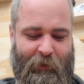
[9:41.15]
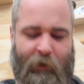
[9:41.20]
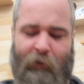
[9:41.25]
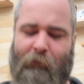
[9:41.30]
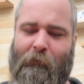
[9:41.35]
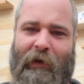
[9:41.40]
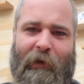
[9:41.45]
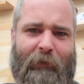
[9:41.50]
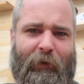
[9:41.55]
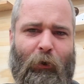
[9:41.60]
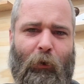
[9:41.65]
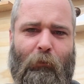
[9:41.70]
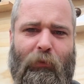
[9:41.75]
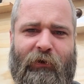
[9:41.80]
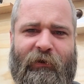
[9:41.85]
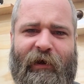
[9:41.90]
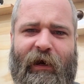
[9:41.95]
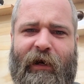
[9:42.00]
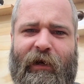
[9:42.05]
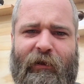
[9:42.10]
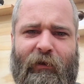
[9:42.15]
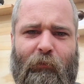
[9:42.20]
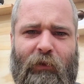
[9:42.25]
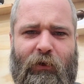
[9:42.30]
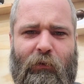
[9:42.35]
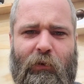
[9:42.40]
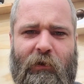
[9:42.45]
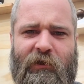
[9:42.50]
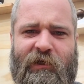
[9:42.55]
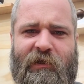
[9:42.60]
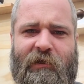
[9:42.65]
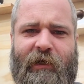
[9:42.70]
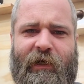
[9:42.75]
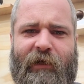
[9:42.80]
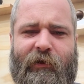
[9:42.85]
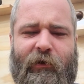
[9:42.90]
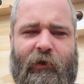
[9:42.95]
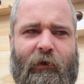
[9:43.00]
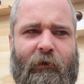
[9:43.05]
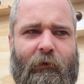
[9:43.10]
Maybe don't put that in the bloopers
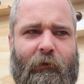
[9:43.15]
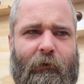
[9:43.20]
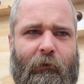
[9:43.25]
either.